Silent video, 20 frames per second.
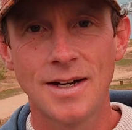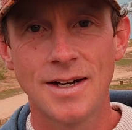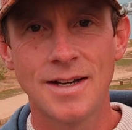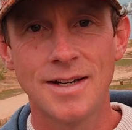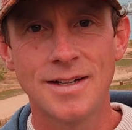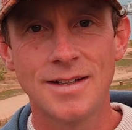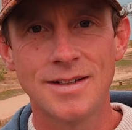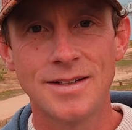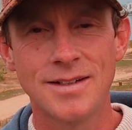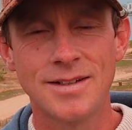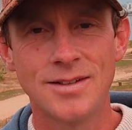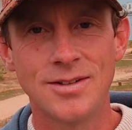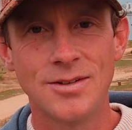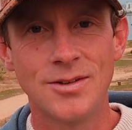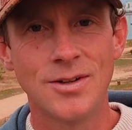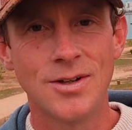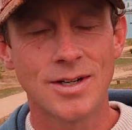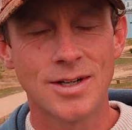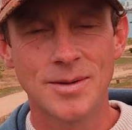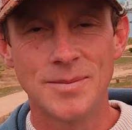
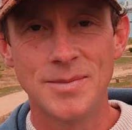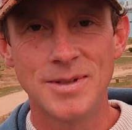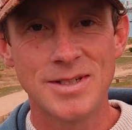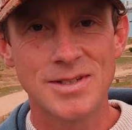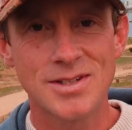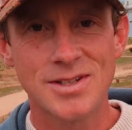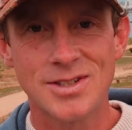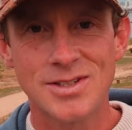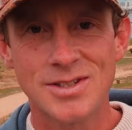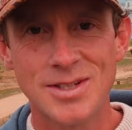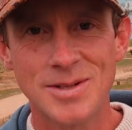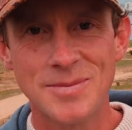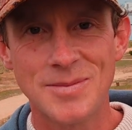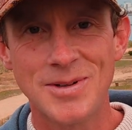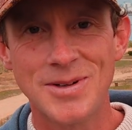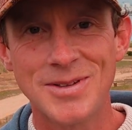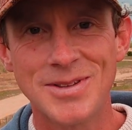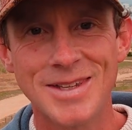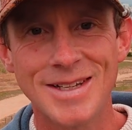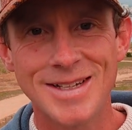it can be such
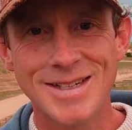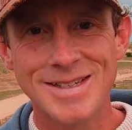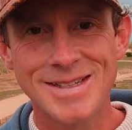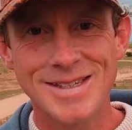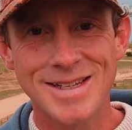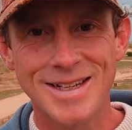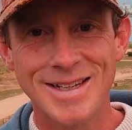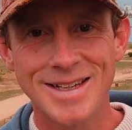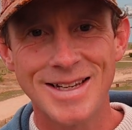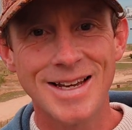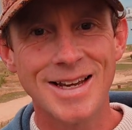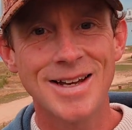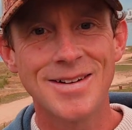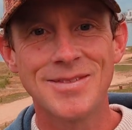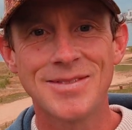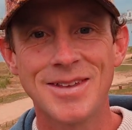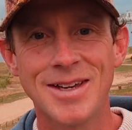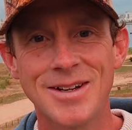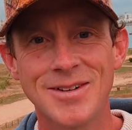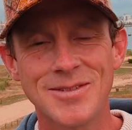simple things like, I'm
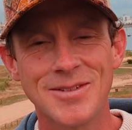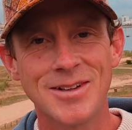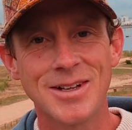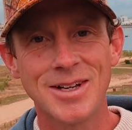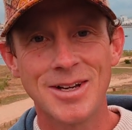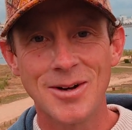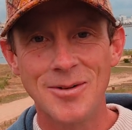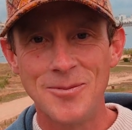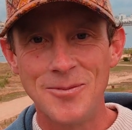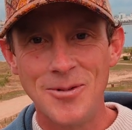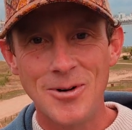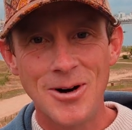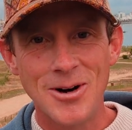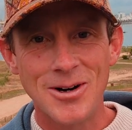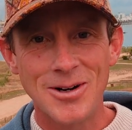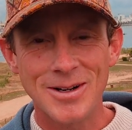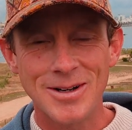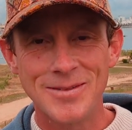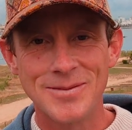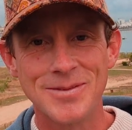thankful I can
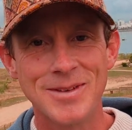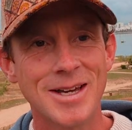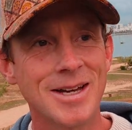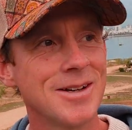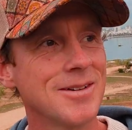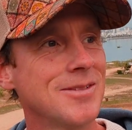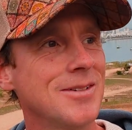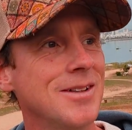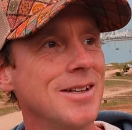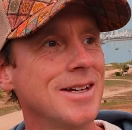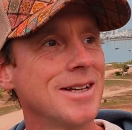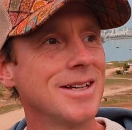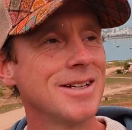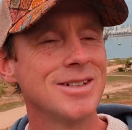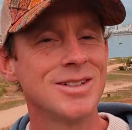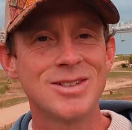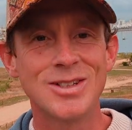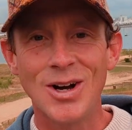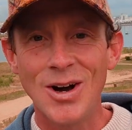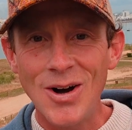walk, I'm thankful I
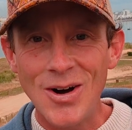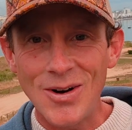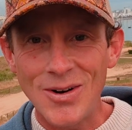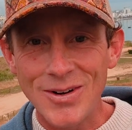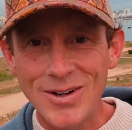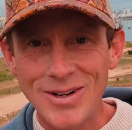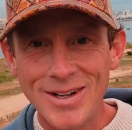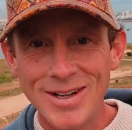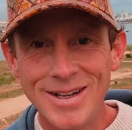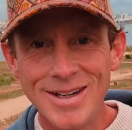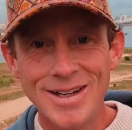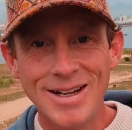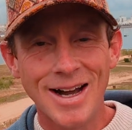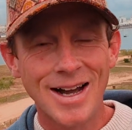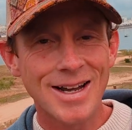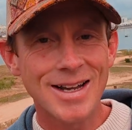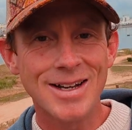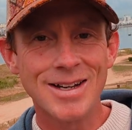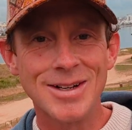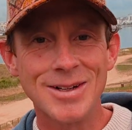can talk,
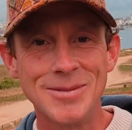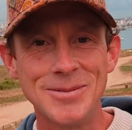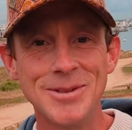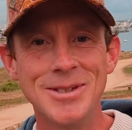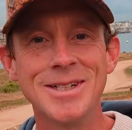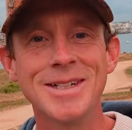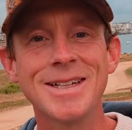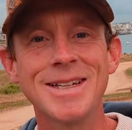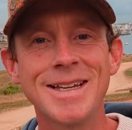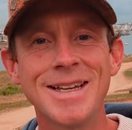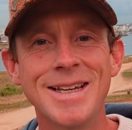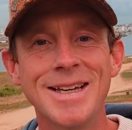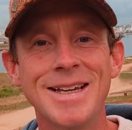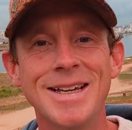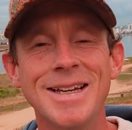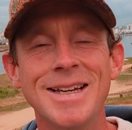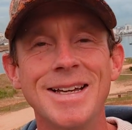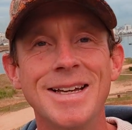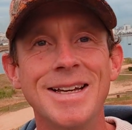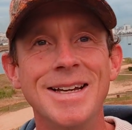I can communicate,
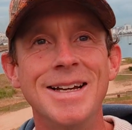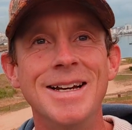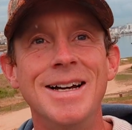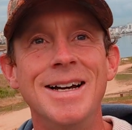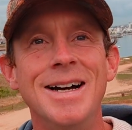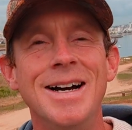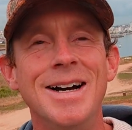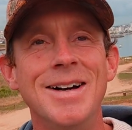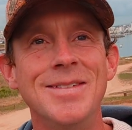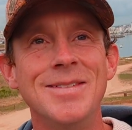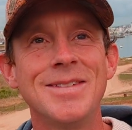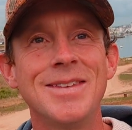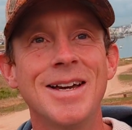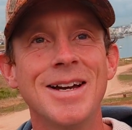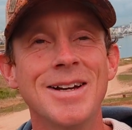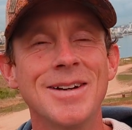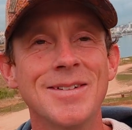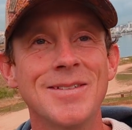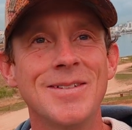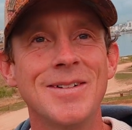I'm
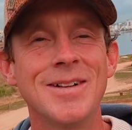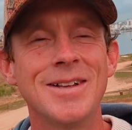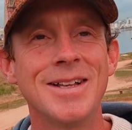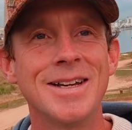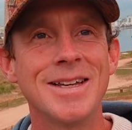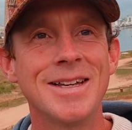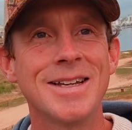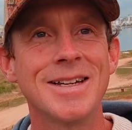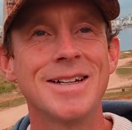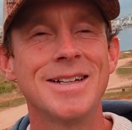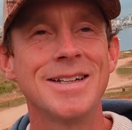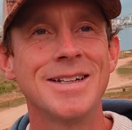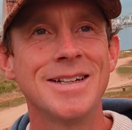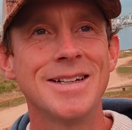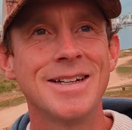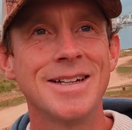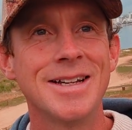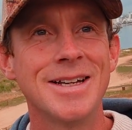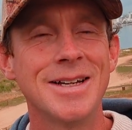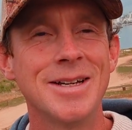thankful
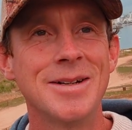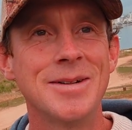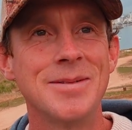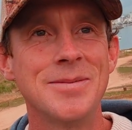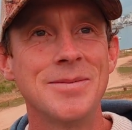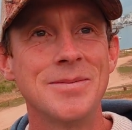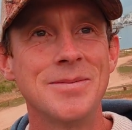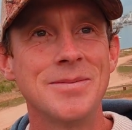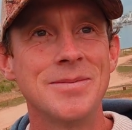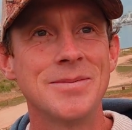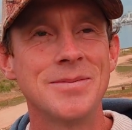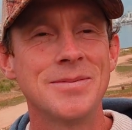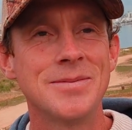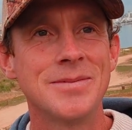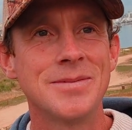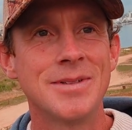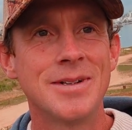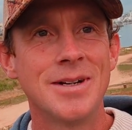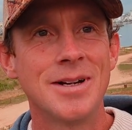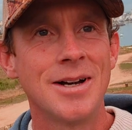I'm
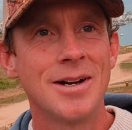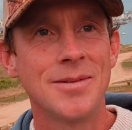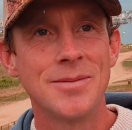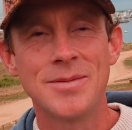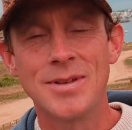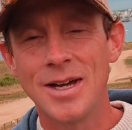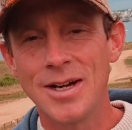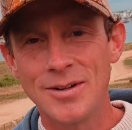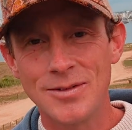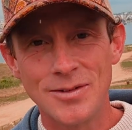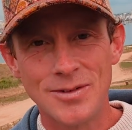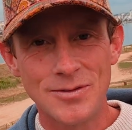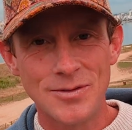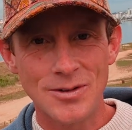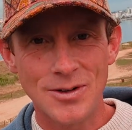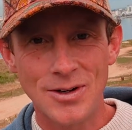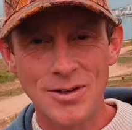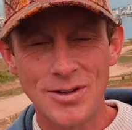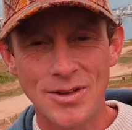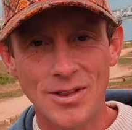thankful
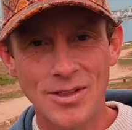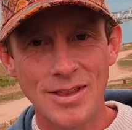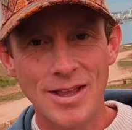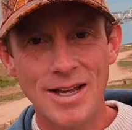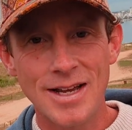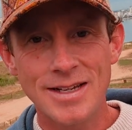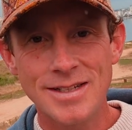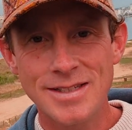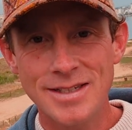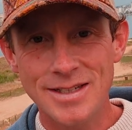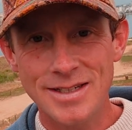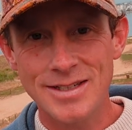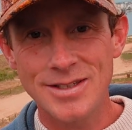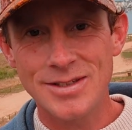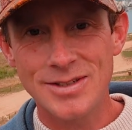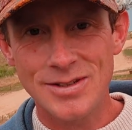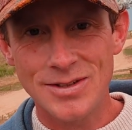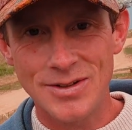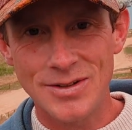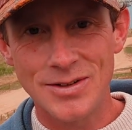for all the
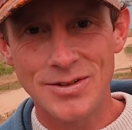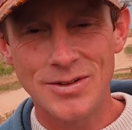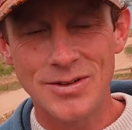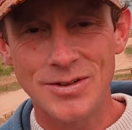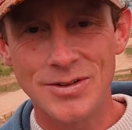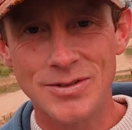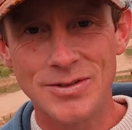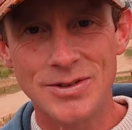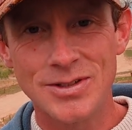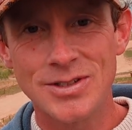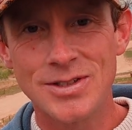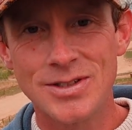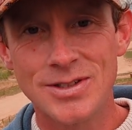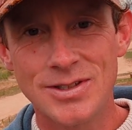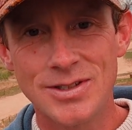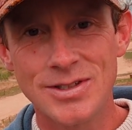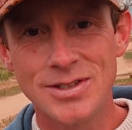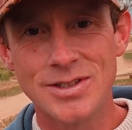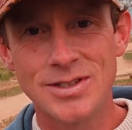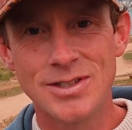lessons, or
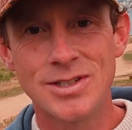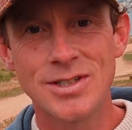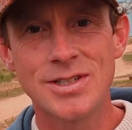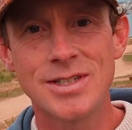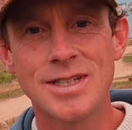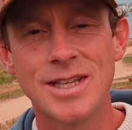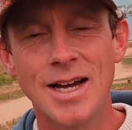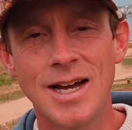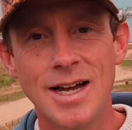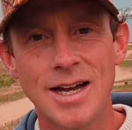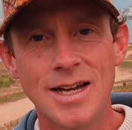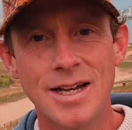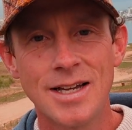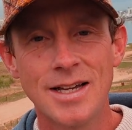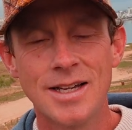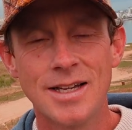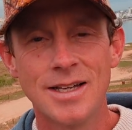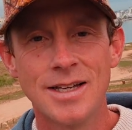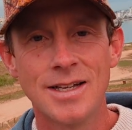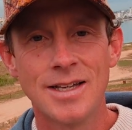just that
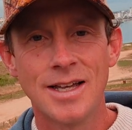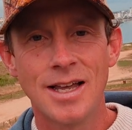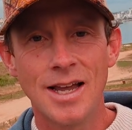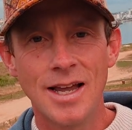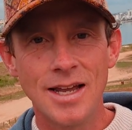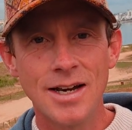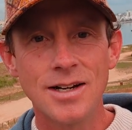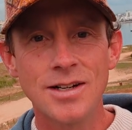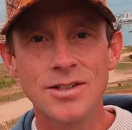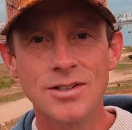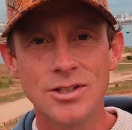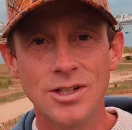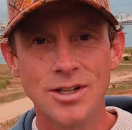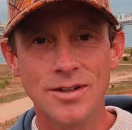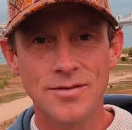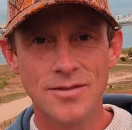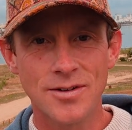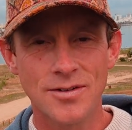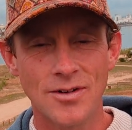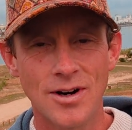energy
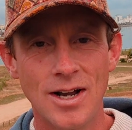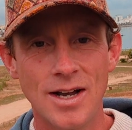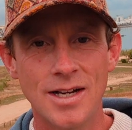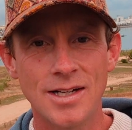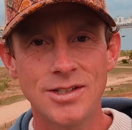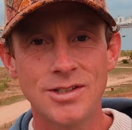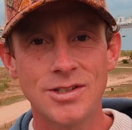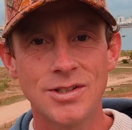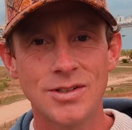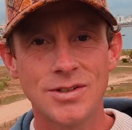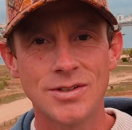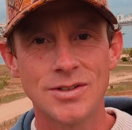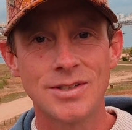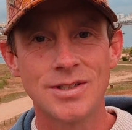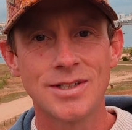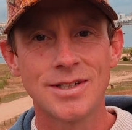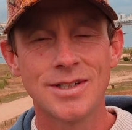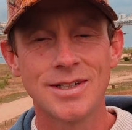of gratitude